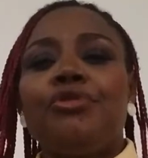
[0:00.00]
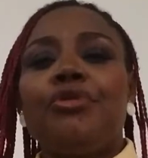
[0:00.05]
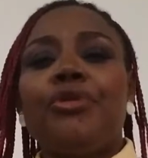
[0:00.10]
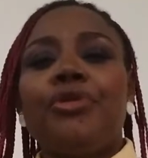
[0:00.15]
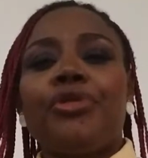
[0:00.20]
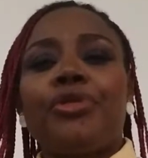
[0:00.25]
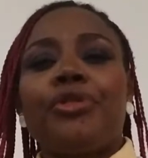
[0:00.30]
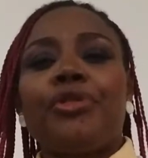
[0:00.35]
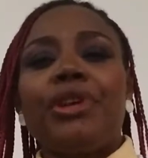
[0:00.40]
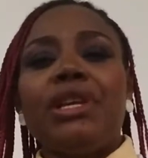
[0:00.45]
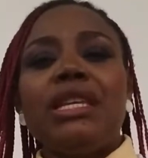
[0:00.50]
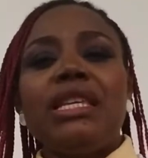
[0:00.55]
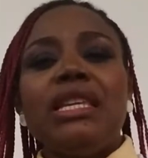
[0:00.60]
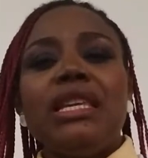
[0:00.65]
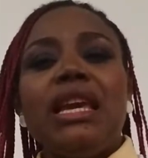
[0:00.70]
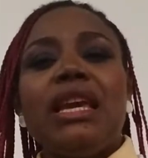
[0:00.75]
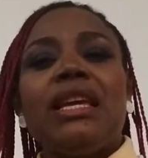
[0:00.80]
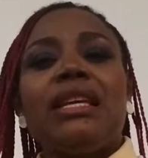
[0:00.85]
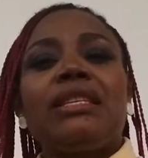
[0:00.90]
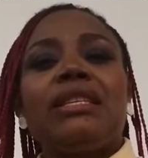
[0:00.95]
two, three
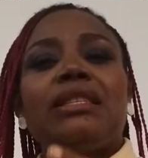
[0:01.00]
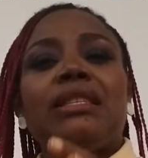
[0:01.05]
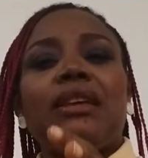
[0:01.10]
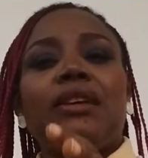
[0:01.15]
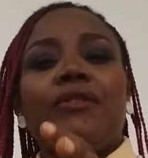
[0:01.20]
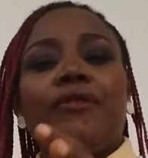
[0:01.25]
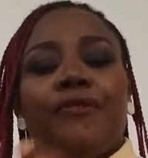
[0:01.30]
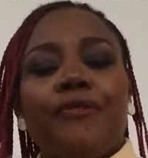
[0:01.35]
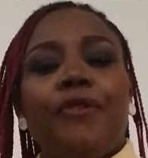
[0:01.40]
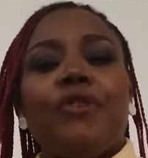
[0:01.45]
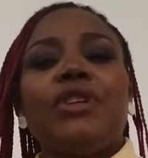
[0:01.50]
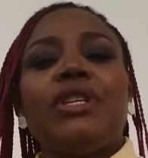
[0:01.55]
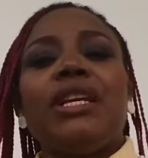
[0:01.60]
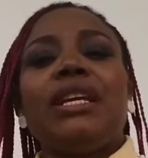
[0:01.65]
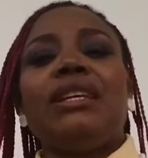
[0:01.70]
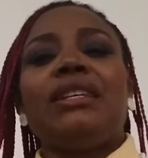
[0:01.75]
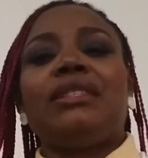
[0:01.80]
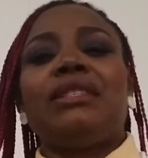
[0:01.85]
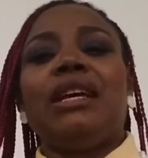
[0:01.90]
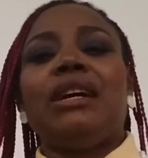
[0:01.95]
years, four
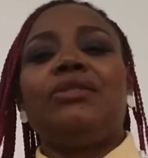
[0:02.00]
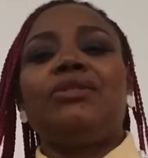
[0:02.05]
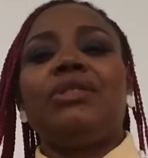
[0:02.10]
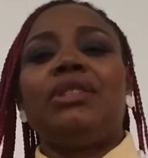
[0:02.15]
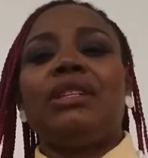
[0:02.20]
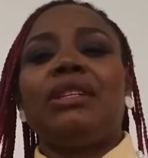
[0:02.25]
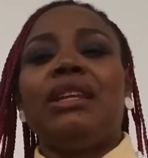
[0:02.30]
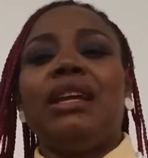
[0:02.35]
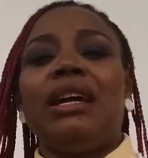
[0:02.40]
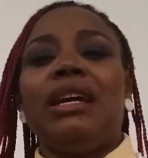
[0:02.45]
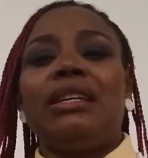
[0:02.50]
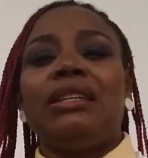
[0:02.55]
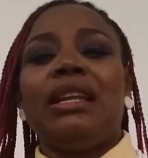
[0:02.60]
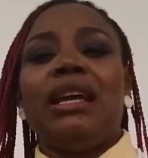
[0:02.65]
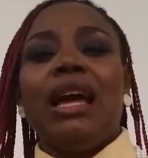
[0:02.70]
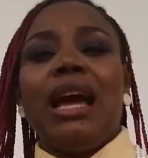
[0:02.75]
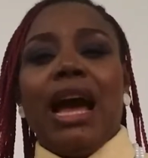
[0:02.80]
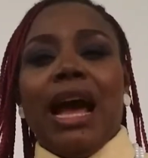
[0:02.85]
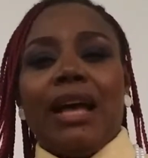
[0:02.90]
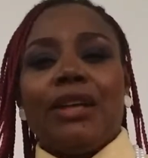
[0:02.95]
years down the line
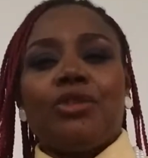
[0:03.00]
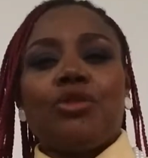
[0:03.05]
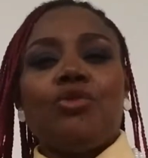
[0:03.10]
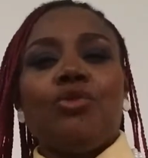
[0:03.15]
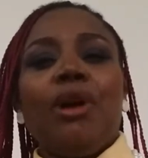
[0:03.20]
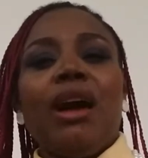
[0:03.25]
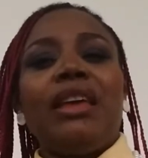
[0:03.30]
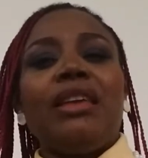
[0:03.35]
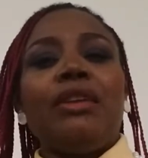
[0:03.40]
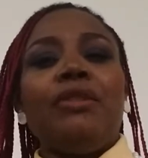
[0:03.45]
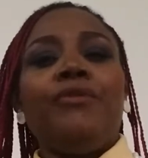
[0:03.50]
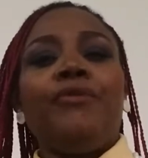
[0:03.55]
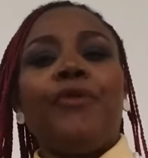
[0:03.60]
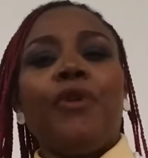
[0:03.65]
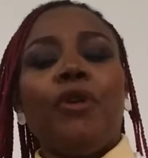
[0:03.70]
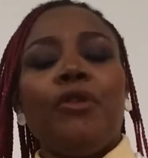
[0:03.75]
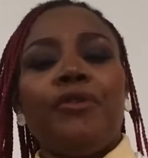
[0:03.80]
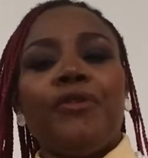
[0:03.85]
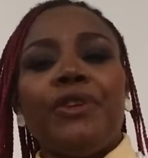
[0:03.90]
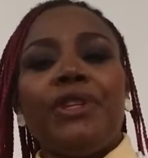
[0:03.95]
as you are
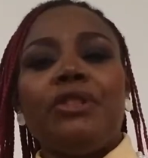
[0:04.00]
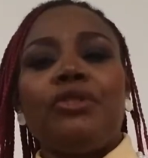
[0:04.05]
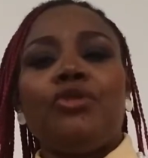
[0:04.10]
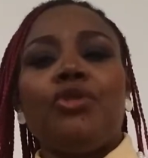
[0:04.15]
evolving,